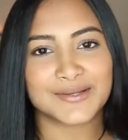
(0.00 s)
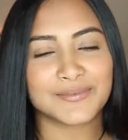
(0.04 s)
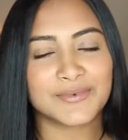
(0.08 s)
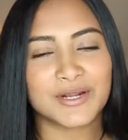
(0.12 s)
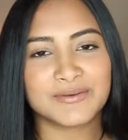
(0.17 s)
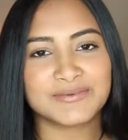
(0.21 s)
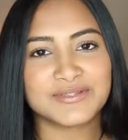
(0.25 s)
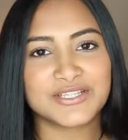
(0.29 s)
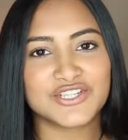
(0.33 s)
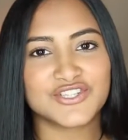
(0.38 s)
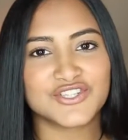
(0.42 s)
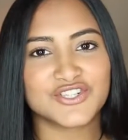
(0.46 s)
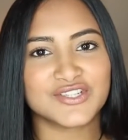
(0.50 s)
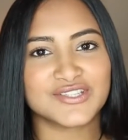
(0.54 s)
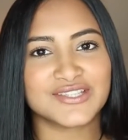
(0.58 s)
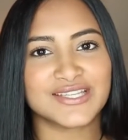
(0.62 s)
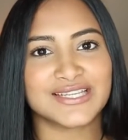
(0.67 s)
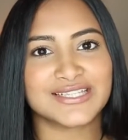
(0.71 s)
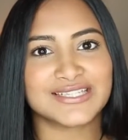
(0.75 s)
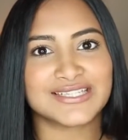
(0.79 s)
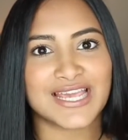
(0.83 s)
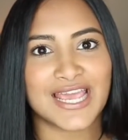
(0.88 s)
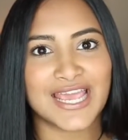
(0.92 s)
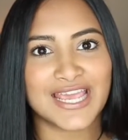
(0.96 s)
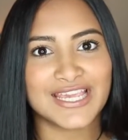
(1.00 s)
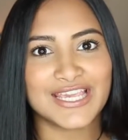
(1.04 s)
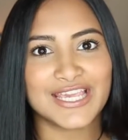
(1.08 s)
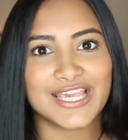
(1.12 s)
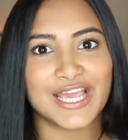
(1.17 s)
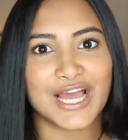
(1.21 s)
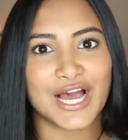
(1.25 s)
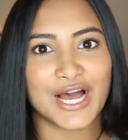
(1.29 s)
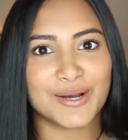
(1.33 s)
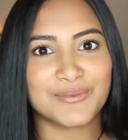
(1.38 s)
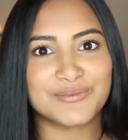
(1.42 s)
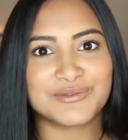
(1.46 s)
Sometimes it's just like
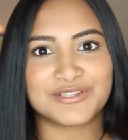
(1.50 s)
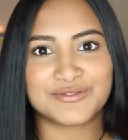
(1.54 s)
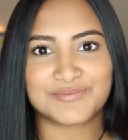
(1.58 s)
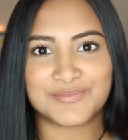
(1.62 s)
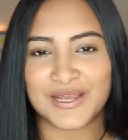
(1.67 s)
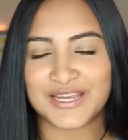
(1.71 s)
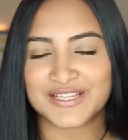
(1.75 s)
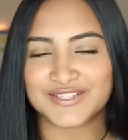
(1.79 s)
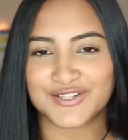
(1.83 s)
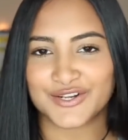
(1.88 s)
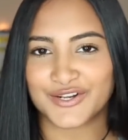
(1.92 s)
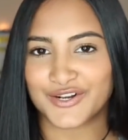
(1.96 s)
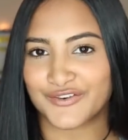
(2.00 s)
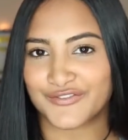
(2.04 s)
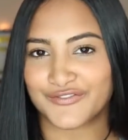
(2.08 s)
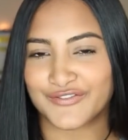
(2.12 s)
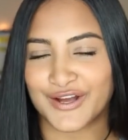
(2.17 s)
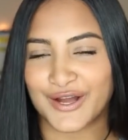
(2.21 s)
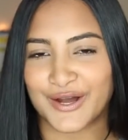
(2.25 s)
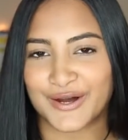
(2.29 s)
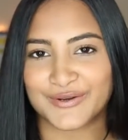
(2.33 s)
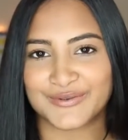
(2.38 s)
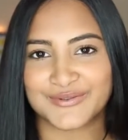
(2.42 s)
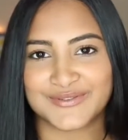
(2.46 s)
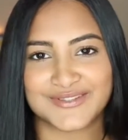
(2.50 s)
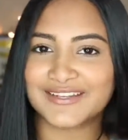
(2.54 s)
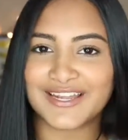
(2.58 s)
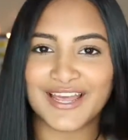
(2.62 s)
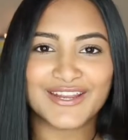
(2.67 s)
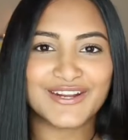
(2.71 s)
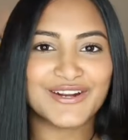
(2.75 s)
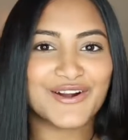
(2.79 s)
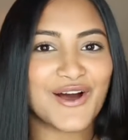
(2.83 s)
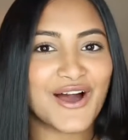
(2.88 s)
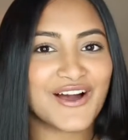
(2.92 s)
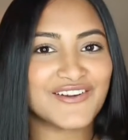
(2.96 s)
taking up space on your phone.
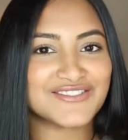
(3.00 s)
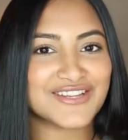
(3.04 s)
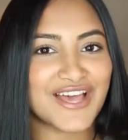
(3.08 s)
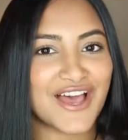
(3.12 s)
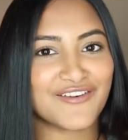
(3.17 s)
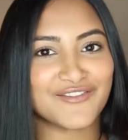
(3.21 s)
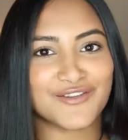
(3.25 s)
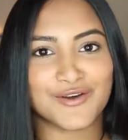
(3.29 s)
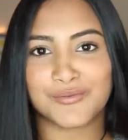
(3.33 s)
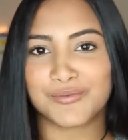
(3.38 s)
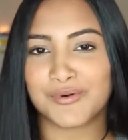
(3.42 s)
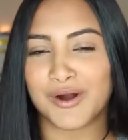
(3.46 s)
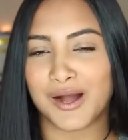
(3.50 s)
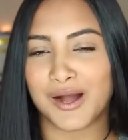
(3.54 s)
Now you don't have to have that